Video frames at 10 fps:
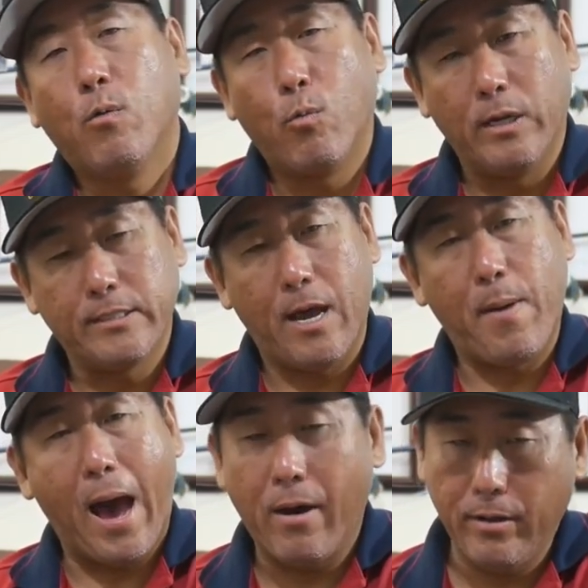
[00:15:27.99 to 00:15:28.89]
Once
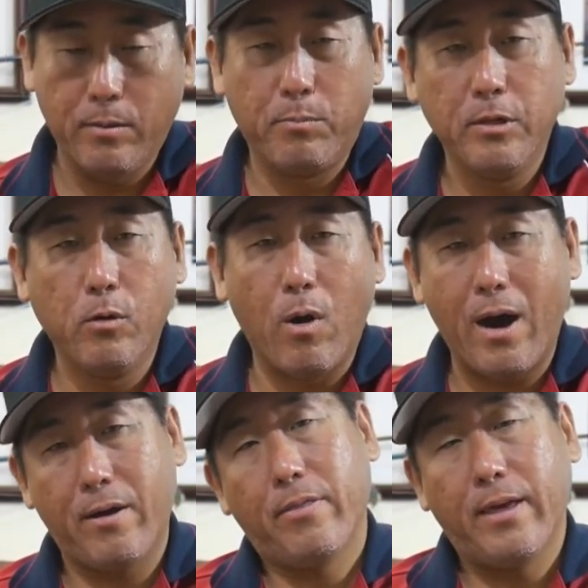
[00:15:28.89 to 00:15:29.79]
I'm out in the blue
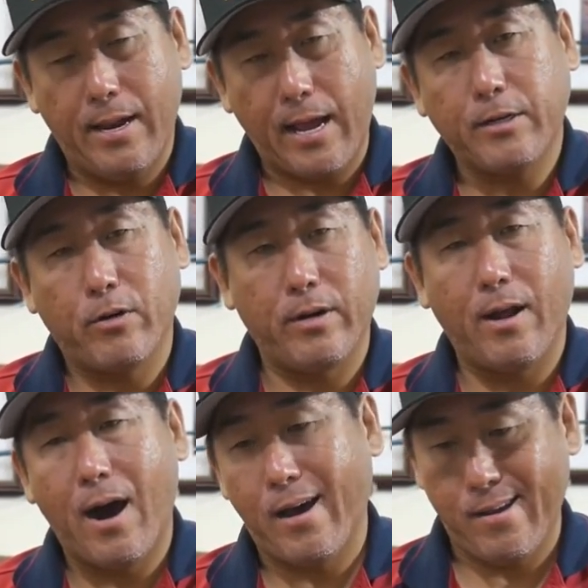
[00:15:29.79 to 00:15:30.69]
water, then I turn it
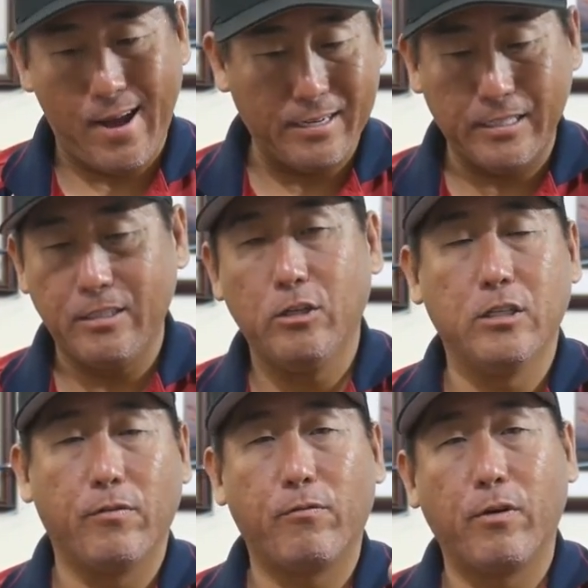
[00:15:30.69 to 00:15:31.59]
on and I just use
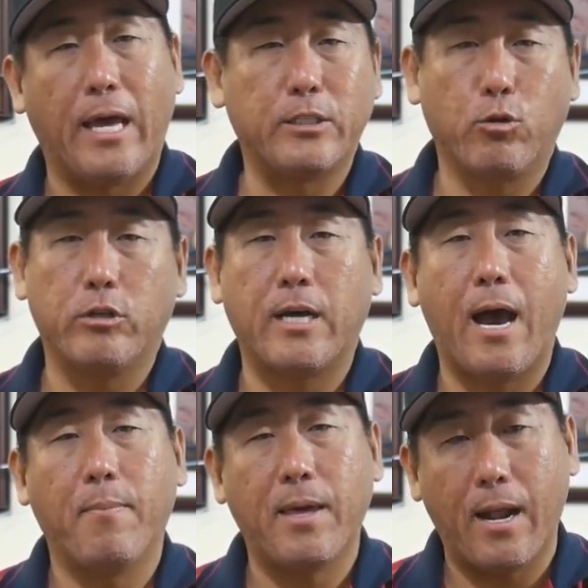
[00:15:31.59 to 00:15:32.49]
it for that short
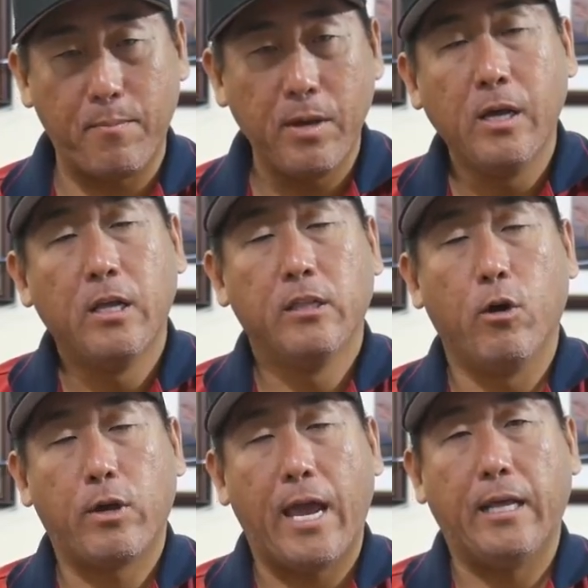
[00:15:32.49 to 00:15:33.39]
time that I'm
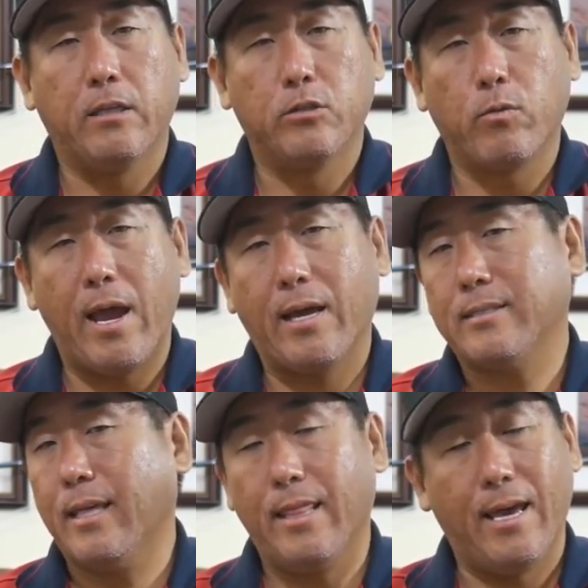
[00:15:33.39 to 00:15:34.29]
locating those
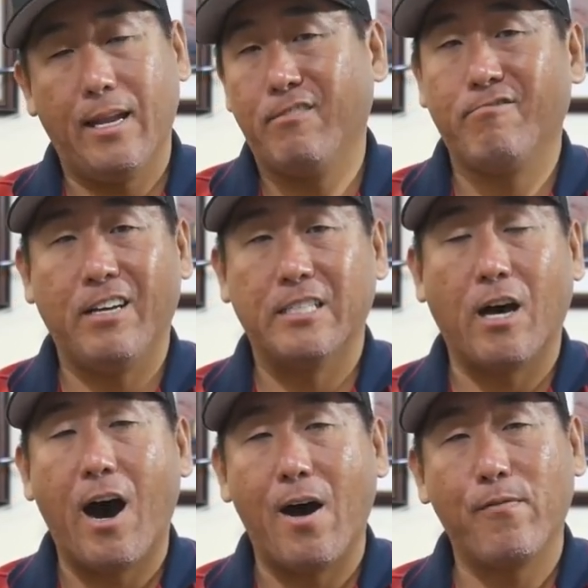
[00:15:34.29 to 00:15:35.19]
wrecks, and then it's
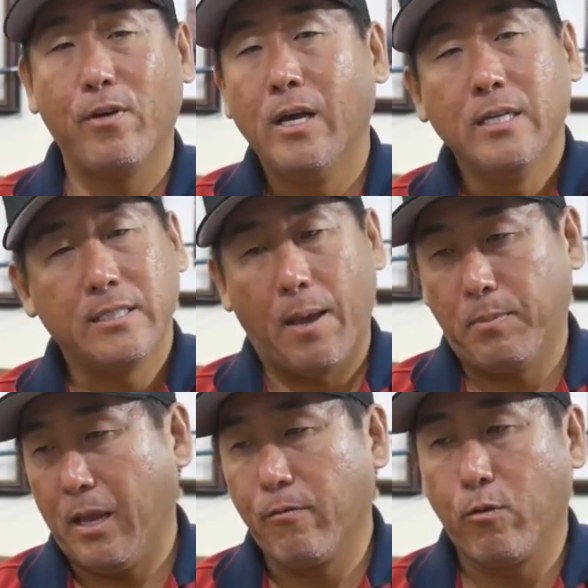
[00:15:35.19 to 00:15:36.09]
off. Same
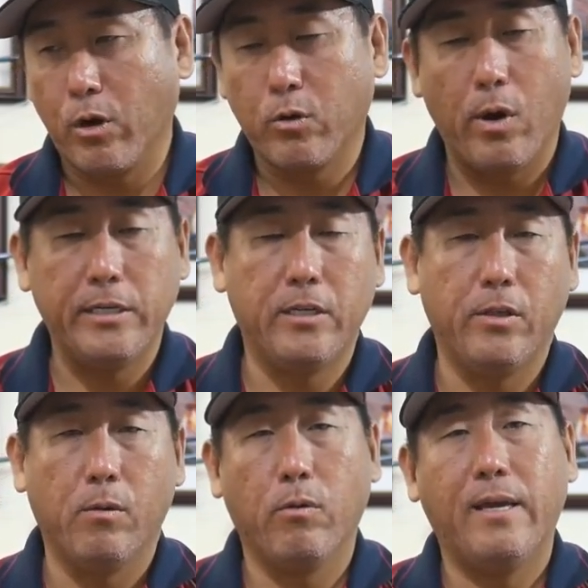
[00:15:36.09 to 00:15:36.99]
thing for going to
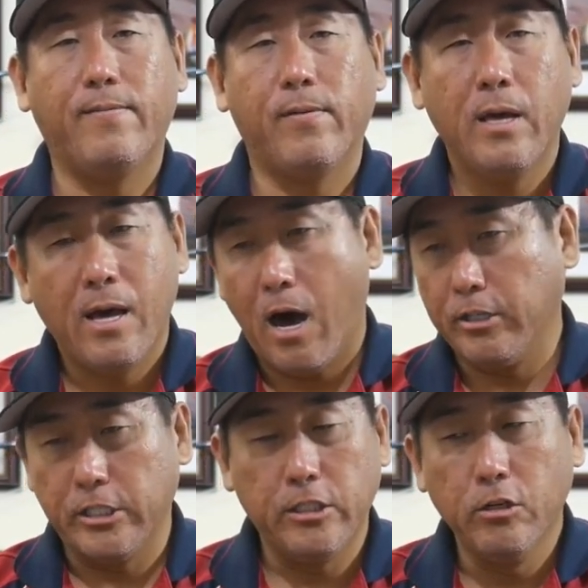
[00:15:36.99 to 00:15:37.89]
the reef. I'll
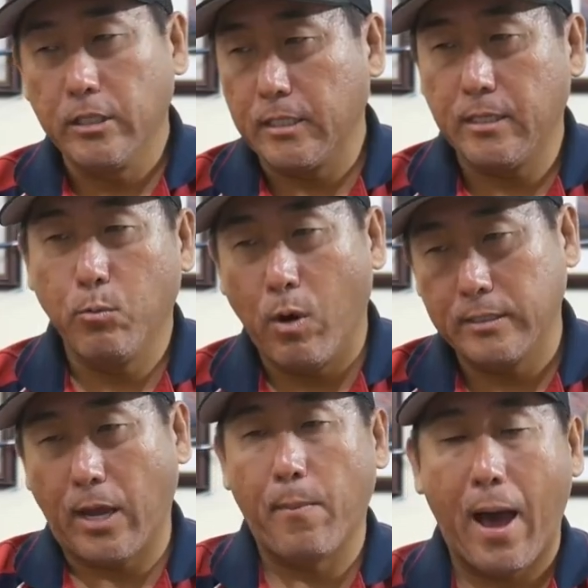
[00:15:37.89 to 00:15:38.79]
just use it
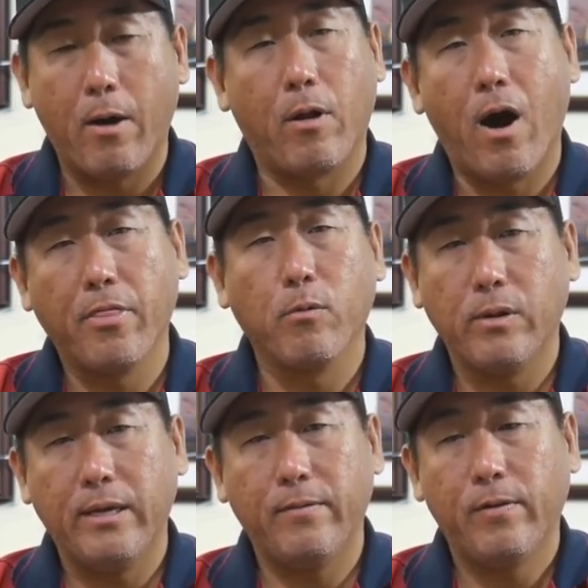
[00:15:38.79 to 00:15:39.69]
once I'm out on the
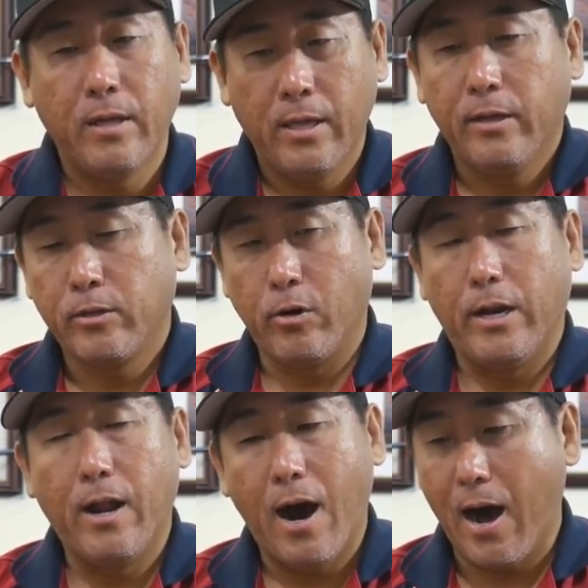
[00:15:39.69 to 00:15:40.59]
reef, turn
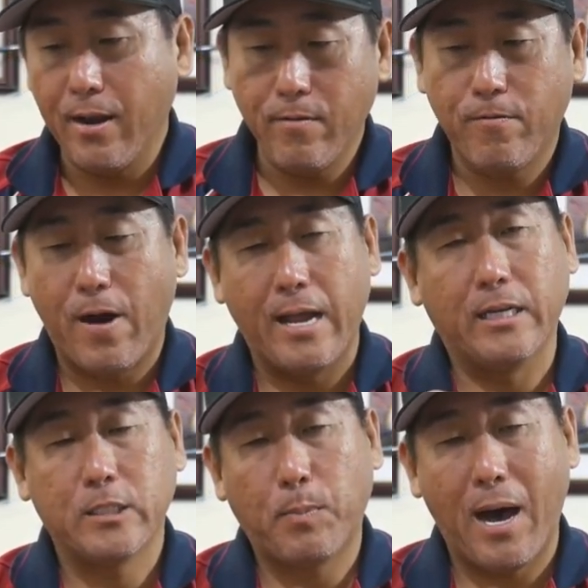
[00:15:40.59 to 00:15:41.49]
it on, find
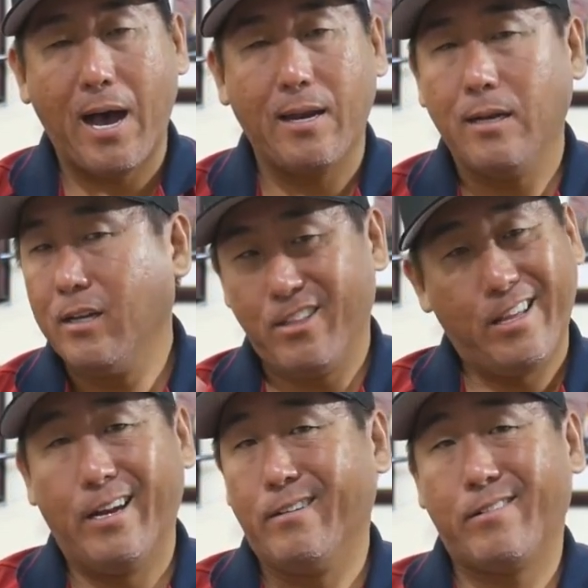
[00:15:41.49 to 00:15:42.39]
a spot,
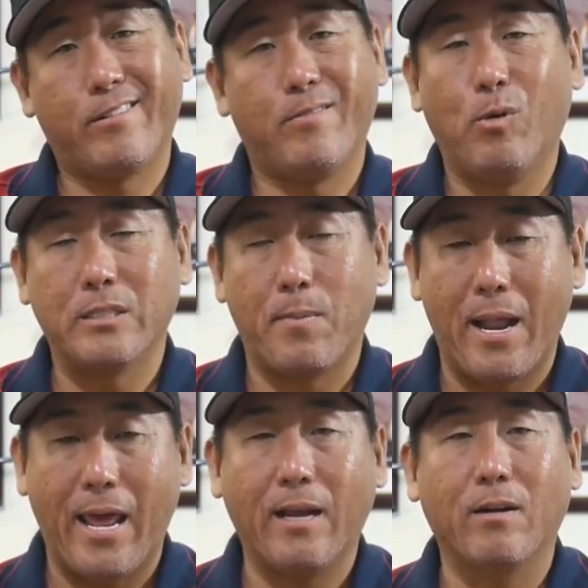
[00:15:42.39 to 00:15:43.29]
and once I'm
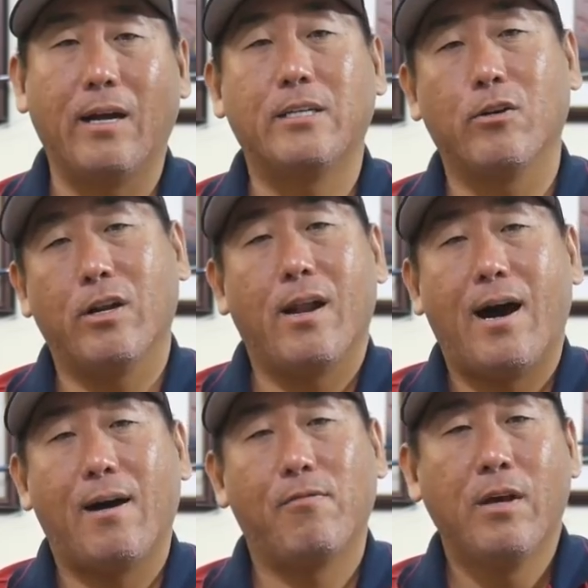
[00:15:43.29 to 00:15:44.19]
on anchor, I turn it
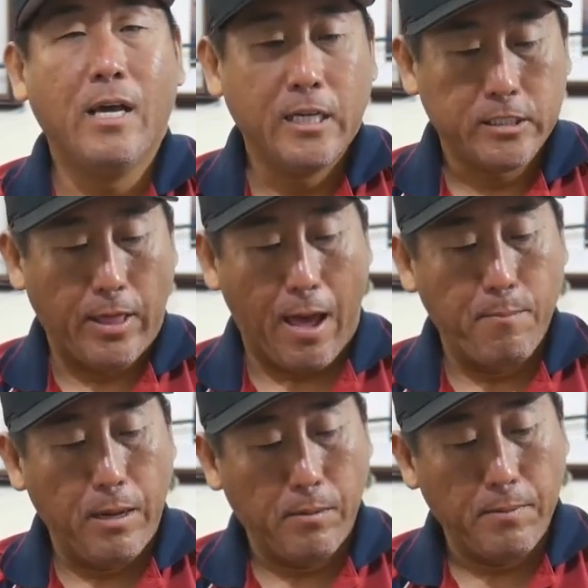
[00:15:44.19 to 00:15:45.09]
off. So that
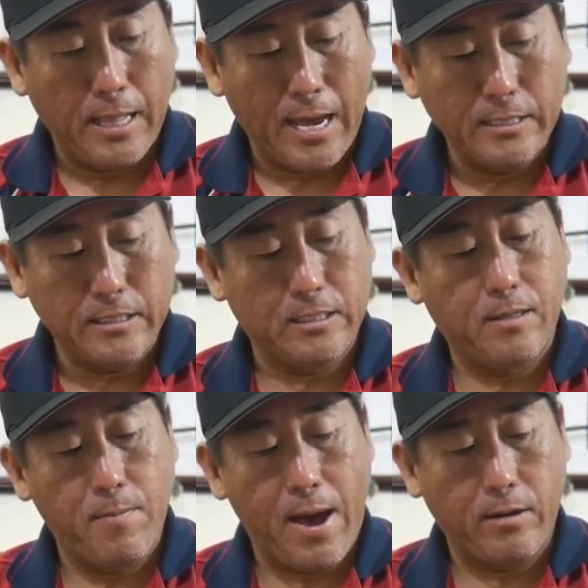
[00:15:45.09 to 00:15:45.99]
minimizes
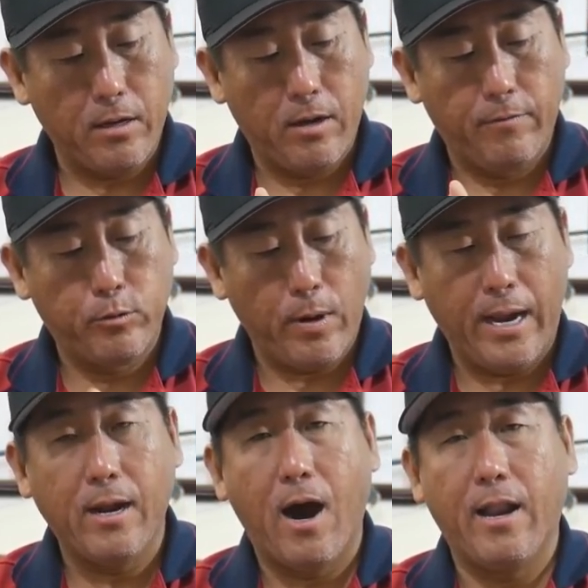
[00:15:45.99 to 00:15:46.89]
the amount of
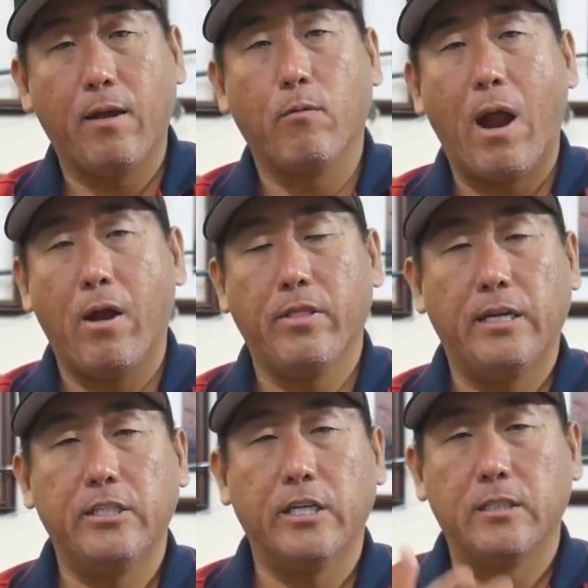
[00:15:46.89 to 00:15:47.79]
drain on it rather
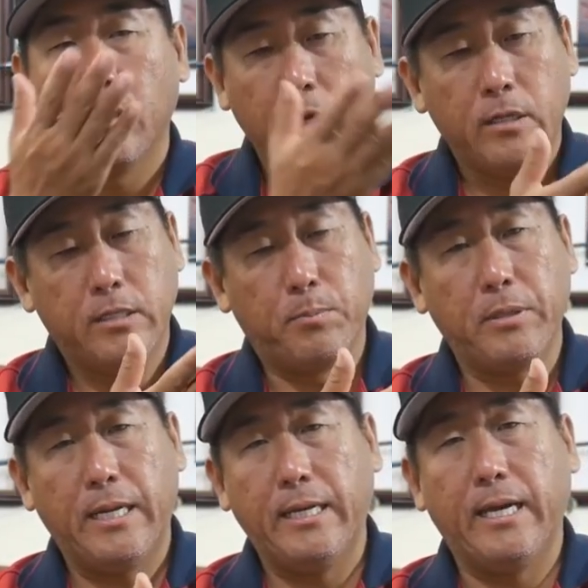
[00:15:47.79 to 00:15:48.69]
than just
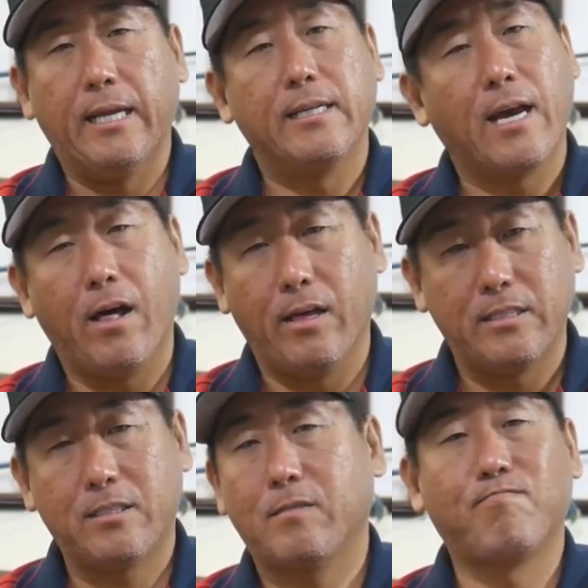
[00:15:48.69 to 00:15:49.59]
depleting it until
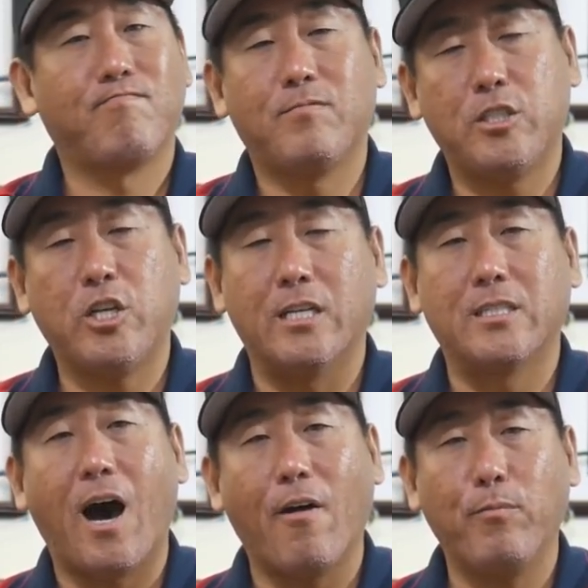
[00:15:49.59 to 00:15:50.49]
it shuts
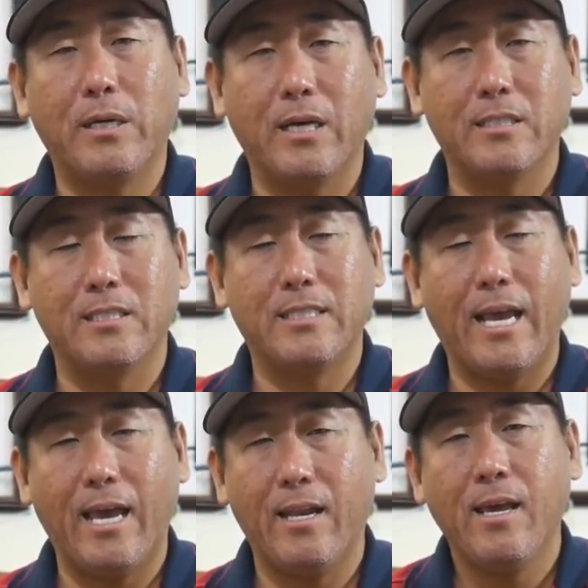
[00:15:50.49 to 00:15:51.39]
off because it's
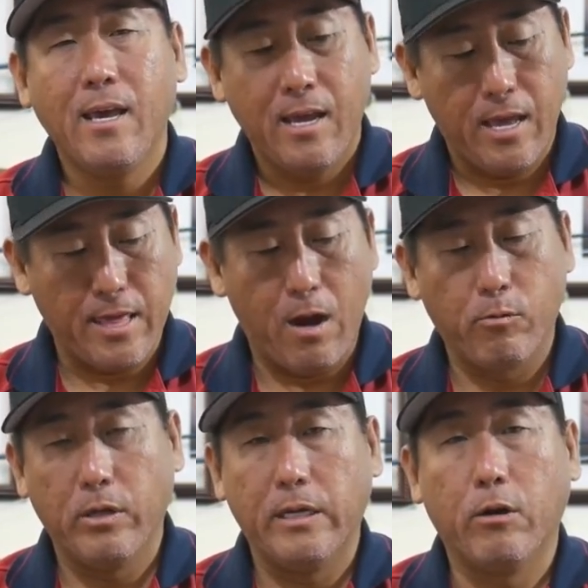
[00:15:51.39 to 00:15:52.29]
dead, and that
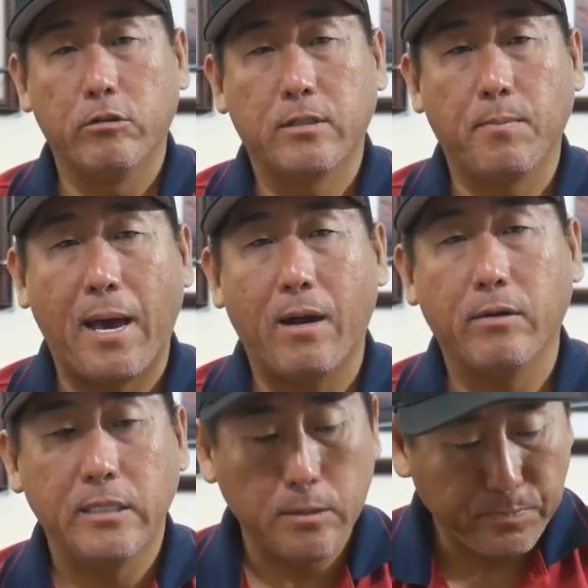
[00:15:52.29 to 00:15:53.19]
really hurts the
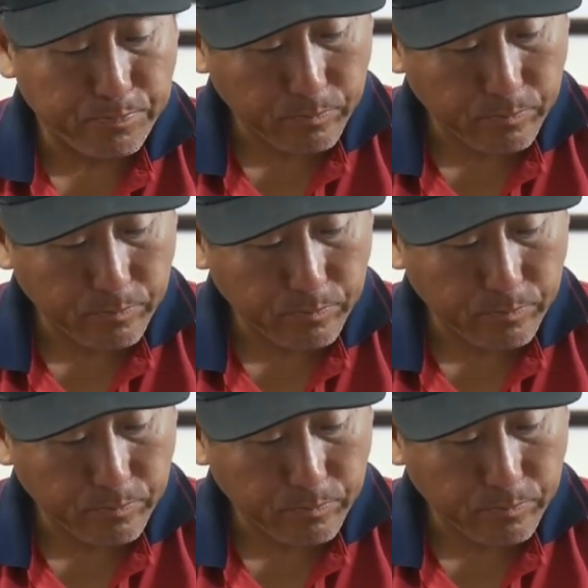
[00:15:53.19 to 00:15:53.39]
batteries.